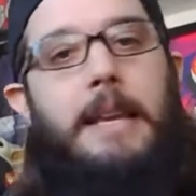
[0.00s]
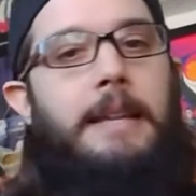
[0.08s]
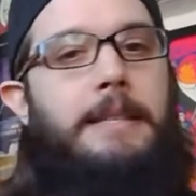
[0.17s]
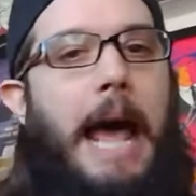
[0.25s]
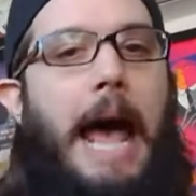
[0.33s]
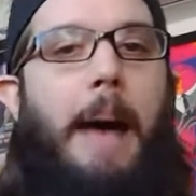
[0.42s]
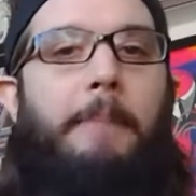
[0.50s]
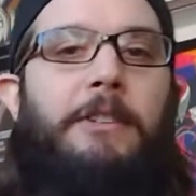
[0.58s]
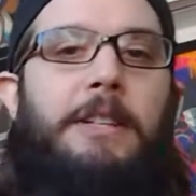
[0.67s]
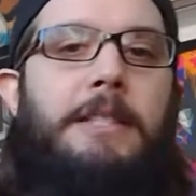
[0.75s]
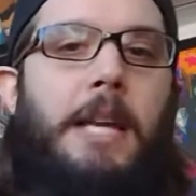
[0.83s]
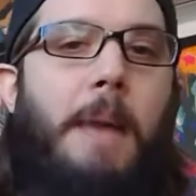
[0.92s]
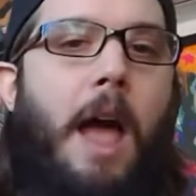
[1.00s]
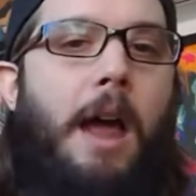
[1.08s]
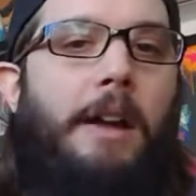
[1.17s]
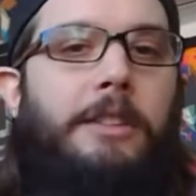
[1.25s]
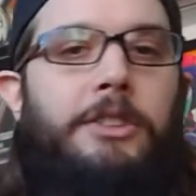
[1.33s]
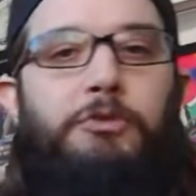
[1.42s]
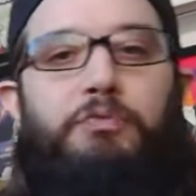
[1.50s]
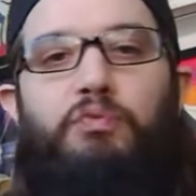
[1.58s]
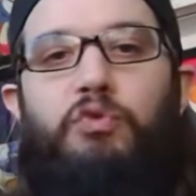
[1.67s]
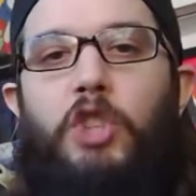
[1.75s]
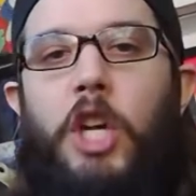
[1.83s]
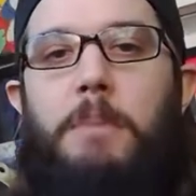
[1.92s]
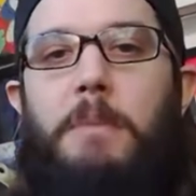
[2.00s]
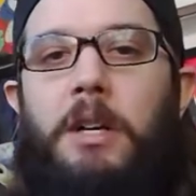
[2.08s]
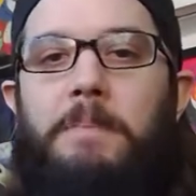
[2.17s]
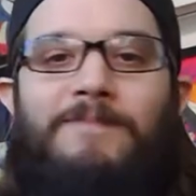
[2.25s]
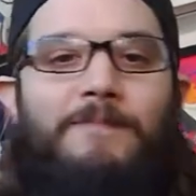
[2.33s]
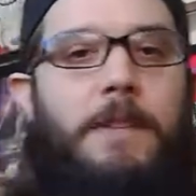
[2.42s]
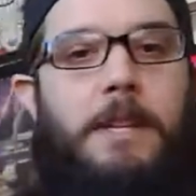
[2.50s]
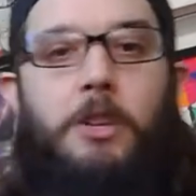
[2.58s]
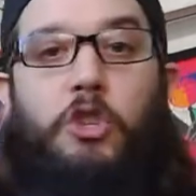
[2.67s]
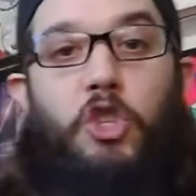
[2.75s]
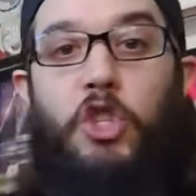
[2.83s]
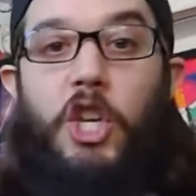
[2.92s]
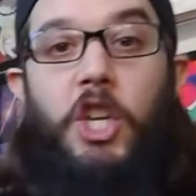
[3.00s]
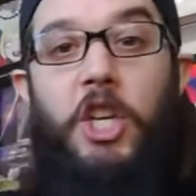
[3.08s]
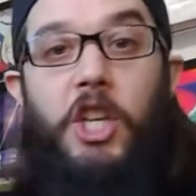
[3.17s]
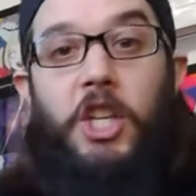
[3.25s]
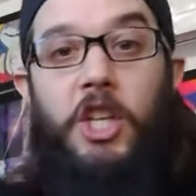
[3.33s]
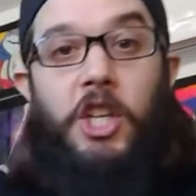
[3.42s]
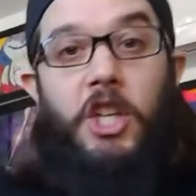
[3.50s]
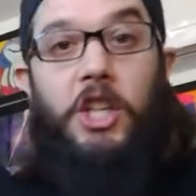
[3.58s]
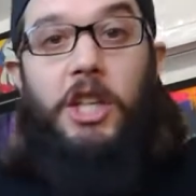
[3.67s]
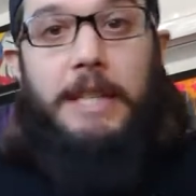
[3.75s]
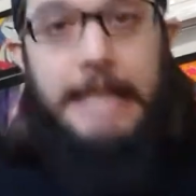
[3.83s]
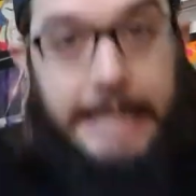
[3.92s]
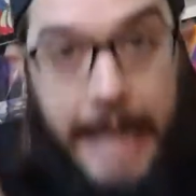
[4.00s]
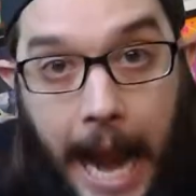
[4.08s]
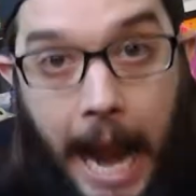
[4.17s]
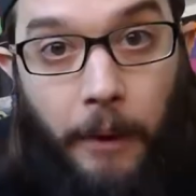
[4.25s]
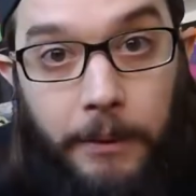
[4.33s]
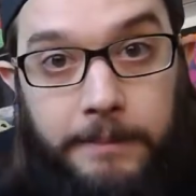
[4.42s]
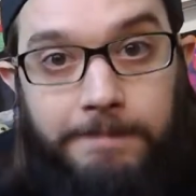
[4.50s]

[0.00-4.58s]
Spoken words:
time, for the C-Man Cinema Sit Down,